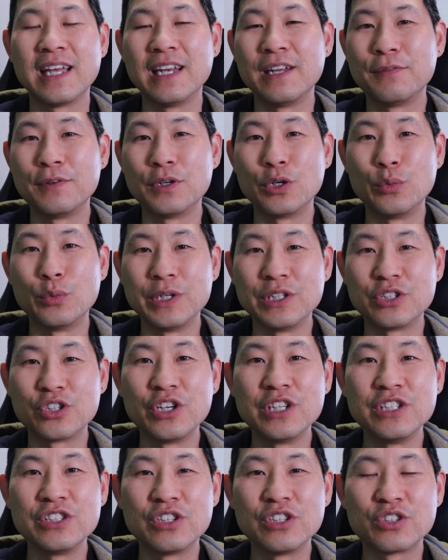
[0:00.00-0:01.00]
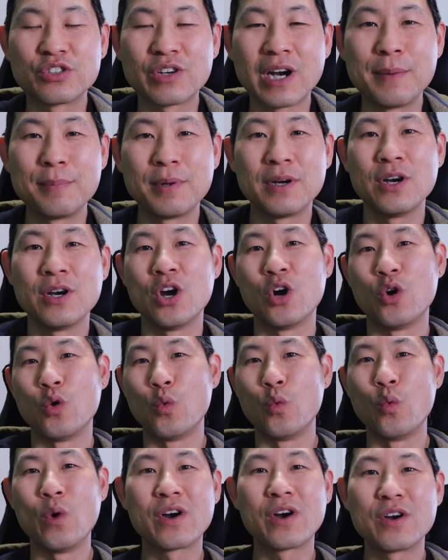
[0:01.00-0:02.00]
And if you're a returning subscriber,
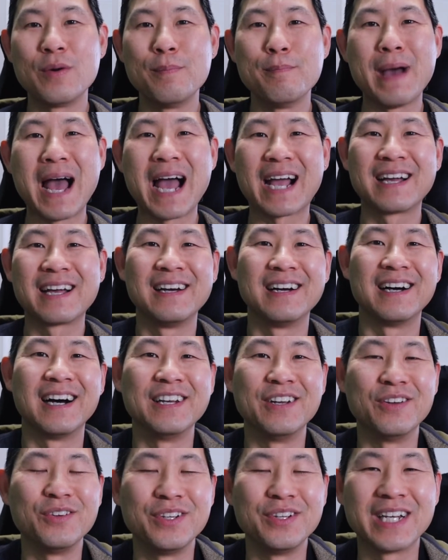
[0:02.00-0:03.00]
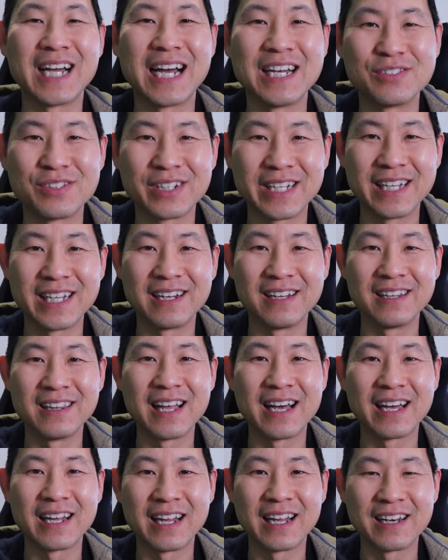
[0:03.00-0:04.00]
welcome back. I know you guys will get a
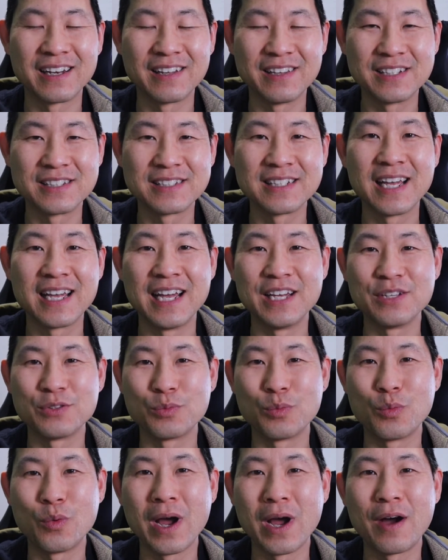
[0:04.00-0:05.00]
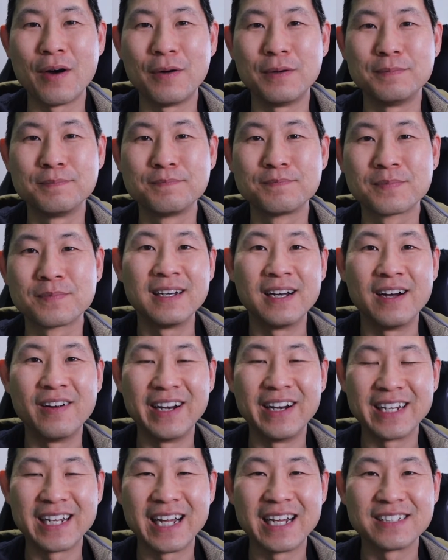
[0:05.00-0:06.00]
lot out of this as well.
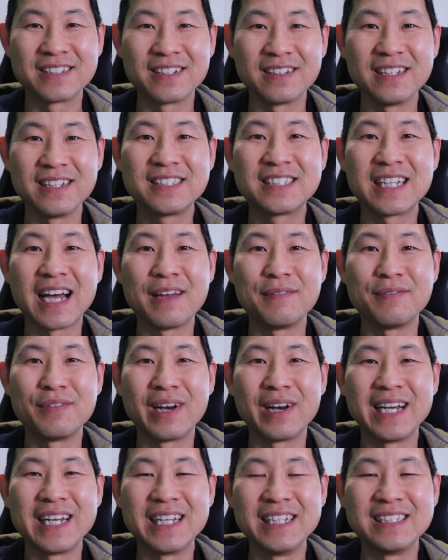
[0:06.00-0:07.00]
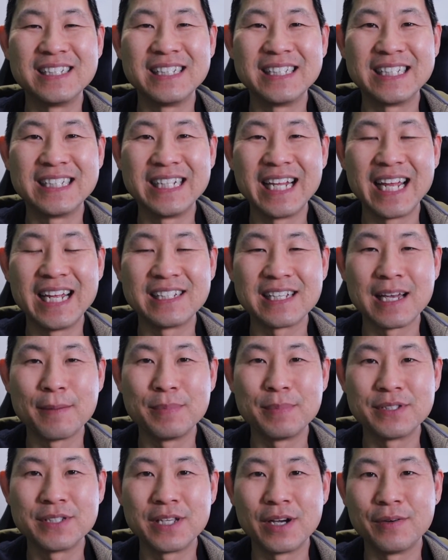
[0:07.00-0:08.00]
All right, you guys, so let's dive right into today's
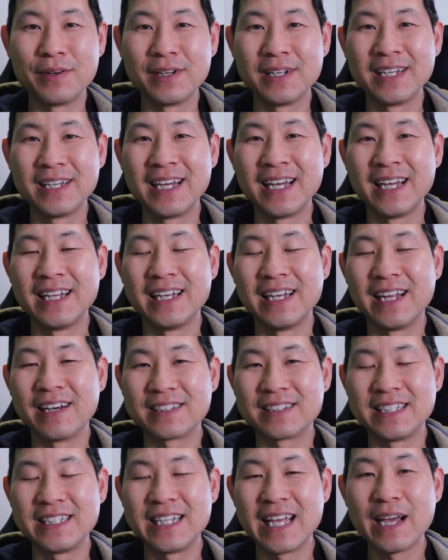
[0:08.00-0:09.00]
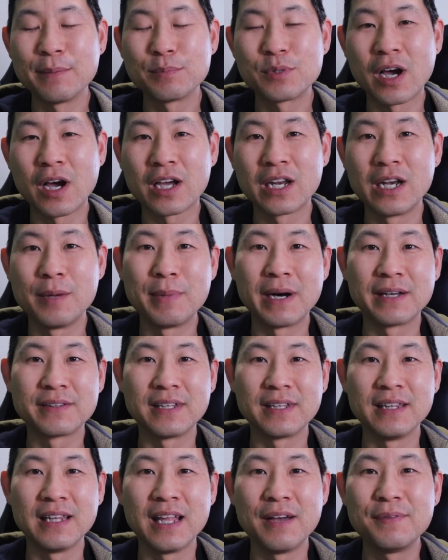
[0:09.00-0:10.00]
episode. Now, today I'm talking
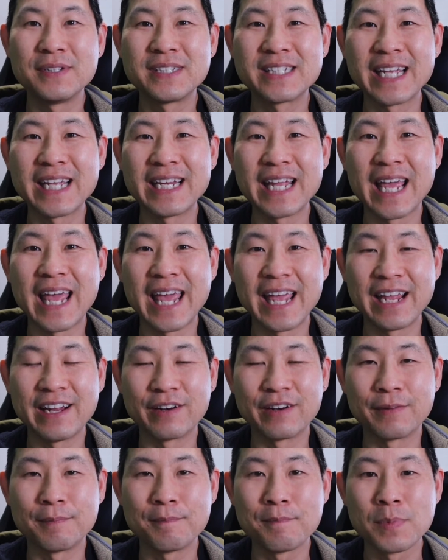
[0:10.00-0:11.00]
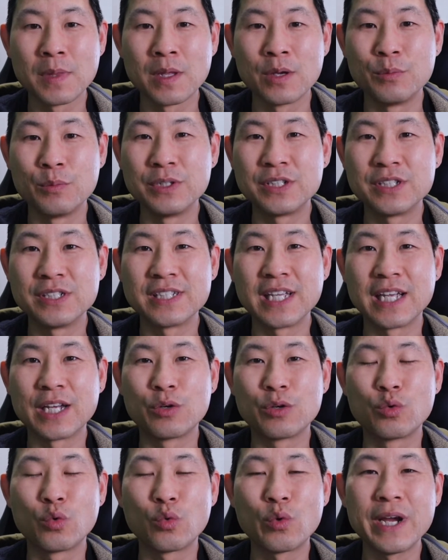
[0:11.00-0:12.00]
about the Levitate Hanger, which is a
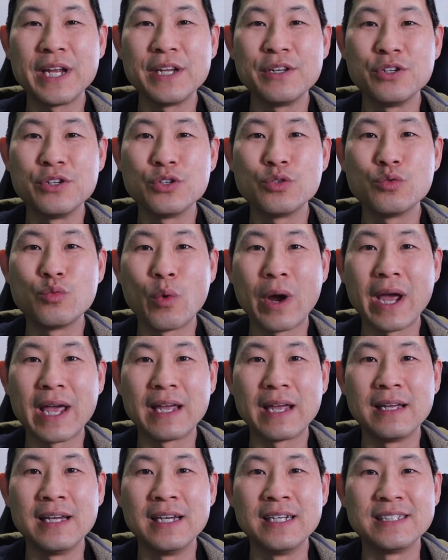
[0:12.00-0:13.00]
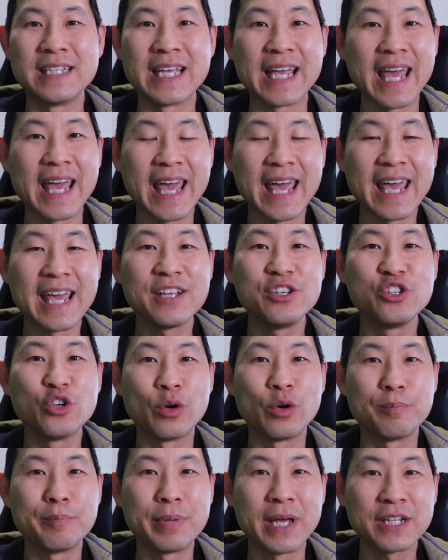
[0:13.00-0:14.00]
great new way to hang
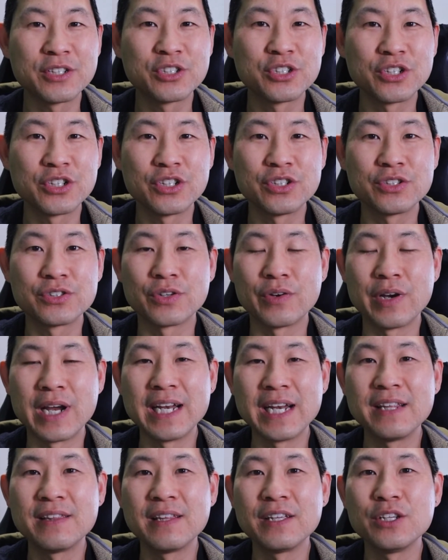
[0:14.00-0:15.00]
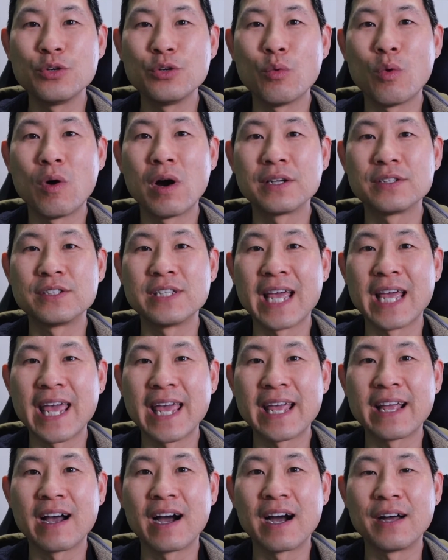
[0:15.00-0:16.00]
your pictures or anything you want to
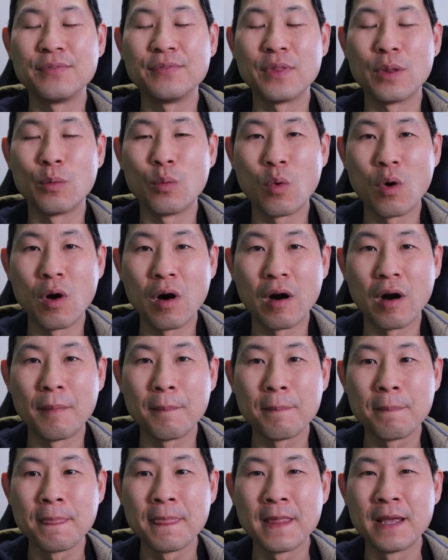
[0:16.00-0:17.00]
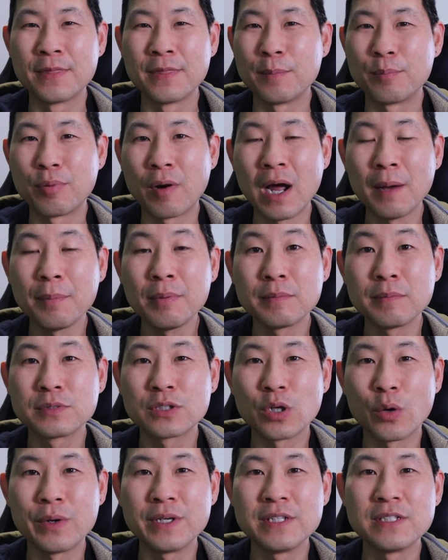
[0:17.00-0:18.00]
hang on the wall. The
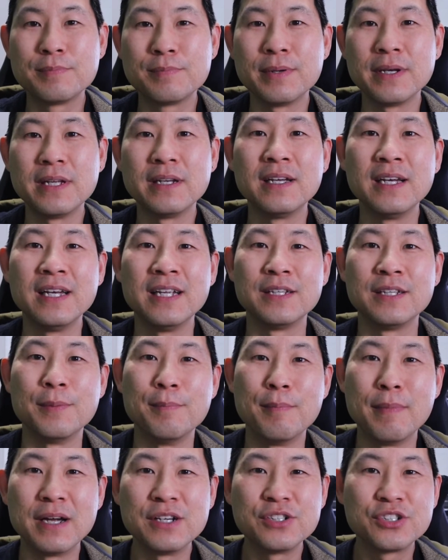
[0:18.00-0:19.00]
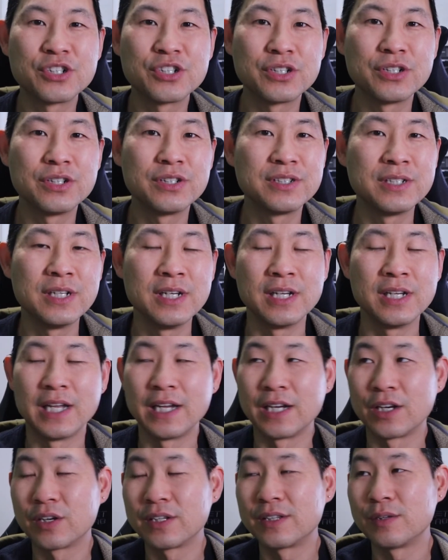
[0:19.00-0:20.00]
problem's always been to measure
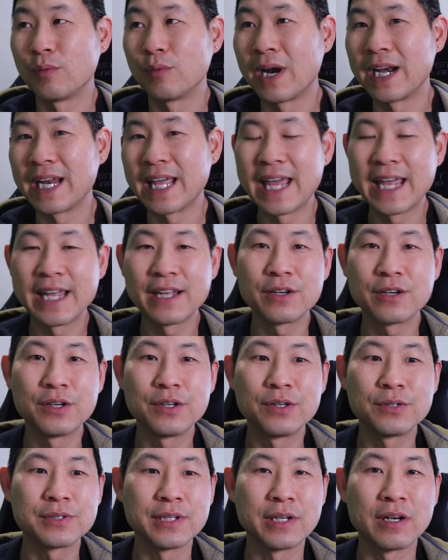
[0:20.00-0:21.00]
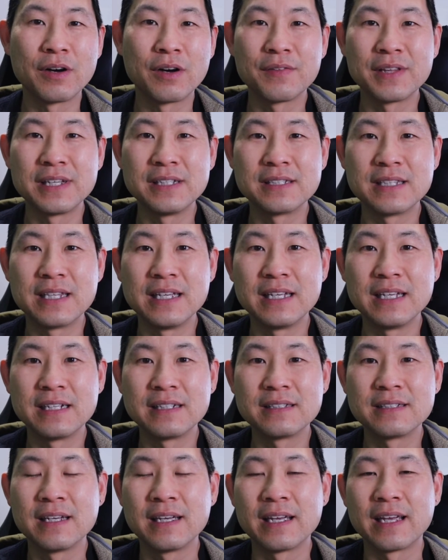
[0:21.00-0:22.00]
and get the right angles and all these
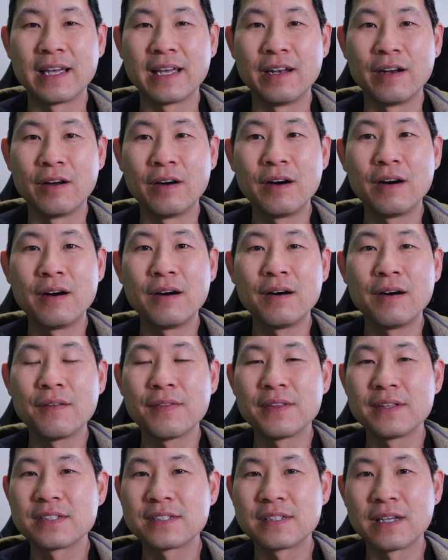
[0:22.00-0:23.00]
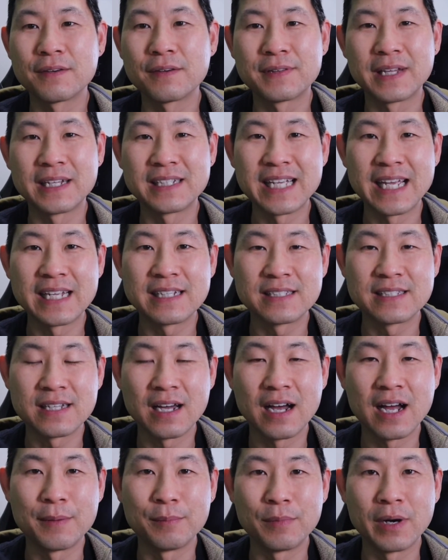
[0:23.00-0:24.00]
things and all this stuff that takes
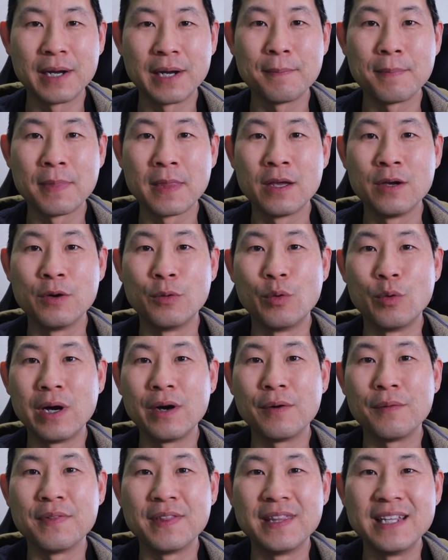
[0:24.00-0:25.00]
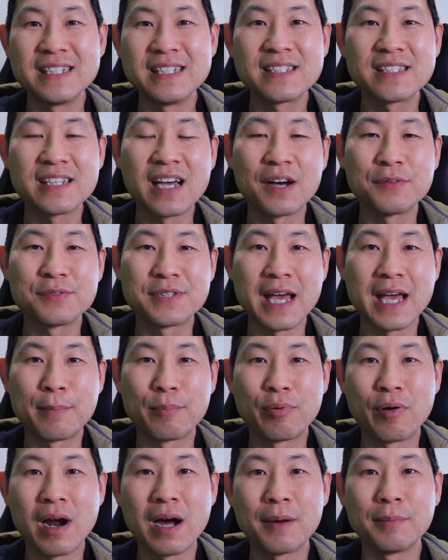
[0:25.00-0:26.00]
time, right? Well, this solves
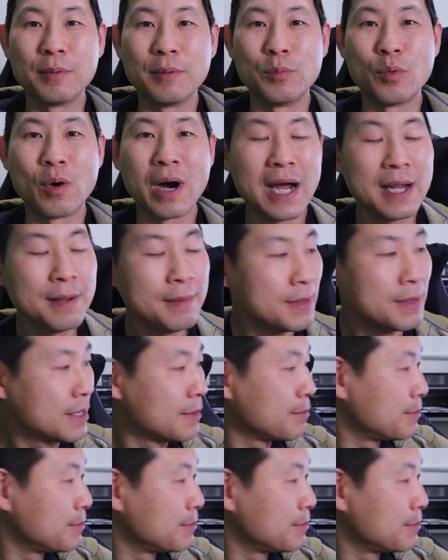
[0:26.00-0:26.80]
that problem. Why?